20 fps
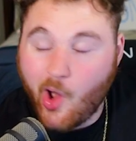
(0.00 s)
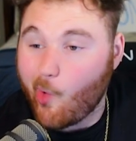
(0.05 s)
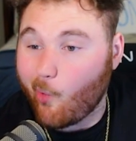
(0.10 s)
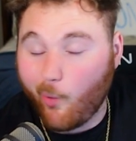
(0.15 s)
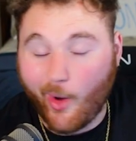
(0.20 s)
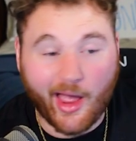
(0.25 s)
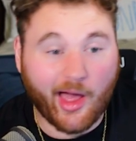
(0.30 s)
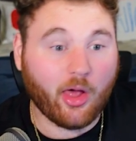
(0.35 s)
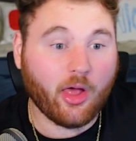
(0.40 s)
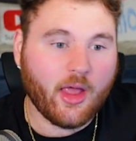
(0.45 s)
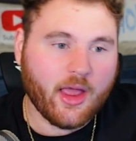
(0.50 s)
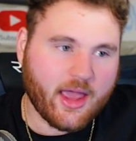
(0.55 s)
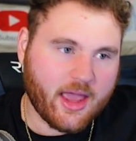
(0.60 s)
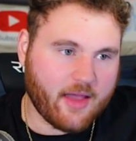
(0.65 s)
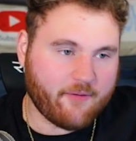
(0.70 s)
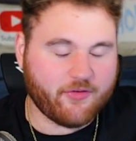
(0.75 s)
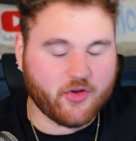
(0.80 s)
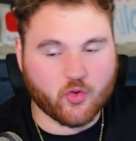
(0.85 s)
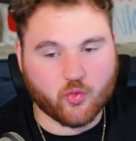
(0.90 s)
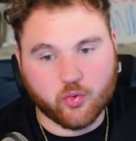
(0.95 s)
Well,
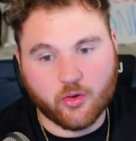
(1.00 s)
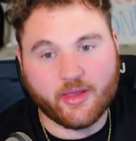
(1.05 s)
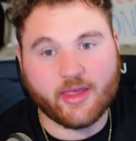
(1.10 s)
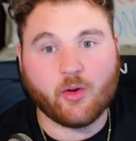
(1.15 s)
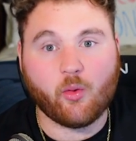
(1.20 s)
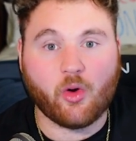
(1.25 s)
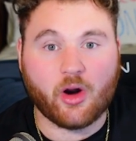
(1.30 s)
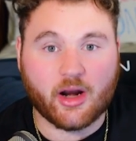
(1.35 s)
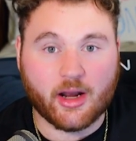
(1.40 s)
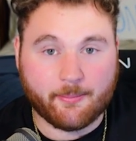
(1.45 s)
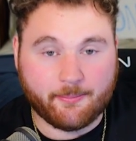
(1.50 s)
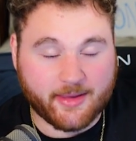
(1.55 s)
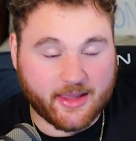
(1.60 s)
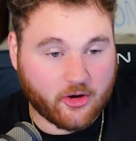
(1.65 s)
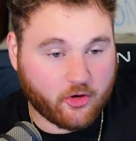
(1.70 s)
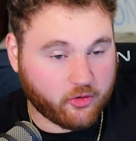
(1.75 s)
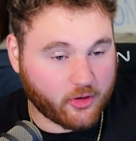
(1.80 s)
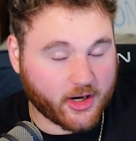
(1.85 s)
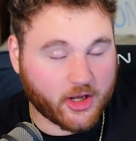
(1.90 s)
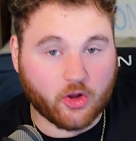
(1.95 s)
if you really want to be
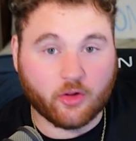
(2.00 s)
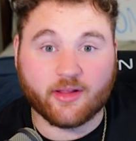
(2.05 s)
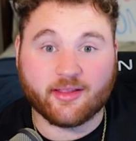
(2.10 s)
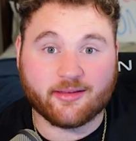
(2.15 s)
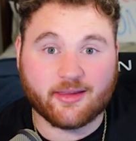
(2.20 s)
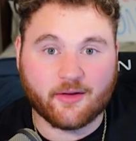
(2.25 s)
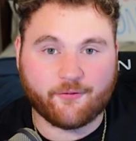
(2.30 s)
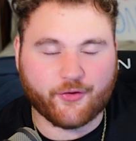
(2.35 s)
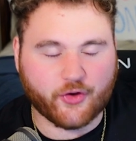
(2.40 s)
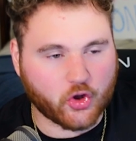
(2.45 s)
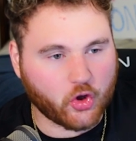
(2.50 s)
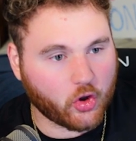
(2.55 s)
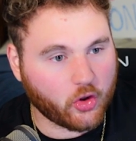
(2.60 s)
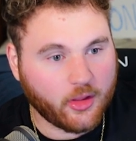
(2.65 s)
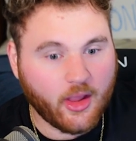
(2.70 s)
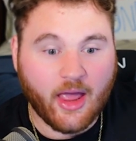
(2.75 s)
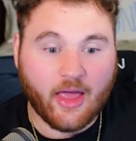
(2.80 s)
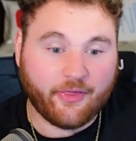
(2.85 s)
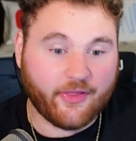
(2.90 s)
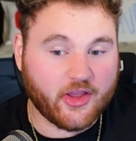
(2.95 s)
critical and difficult,